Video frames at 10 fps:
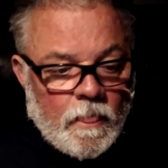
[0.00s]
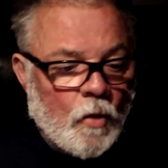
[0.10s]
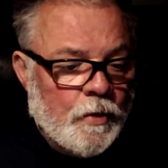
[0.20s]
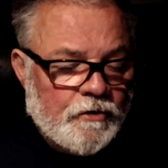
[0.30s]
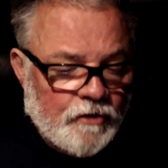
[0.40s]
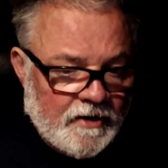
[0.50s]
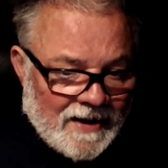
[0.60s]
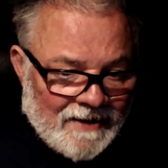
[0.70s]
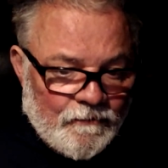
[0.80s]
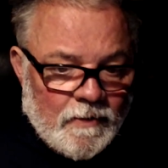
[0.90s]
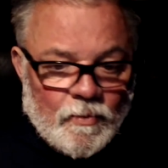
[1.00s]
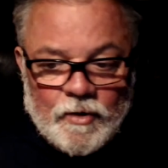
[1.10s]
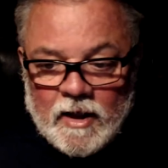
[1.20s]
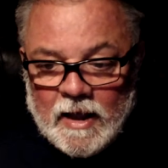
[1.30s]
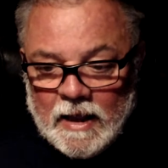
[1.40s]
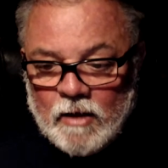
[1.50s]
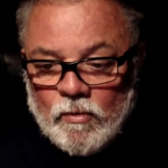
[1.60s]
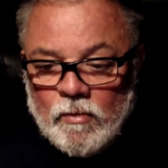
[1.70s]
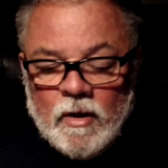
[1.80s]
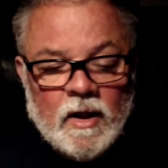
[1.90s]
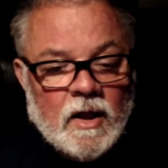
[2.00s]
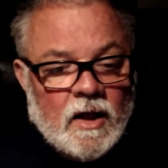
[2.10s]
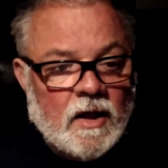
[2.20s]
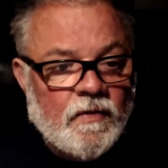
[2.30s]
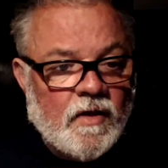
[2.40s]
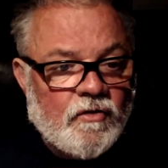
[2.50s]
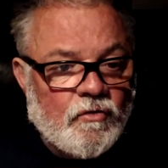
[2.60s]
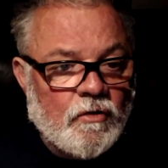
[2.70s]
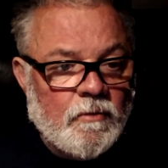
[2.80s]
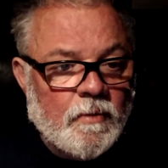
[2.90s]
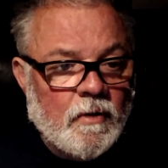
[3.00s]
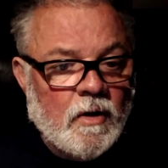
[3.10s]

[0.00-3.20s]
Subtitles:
We treat everybody equal in this group.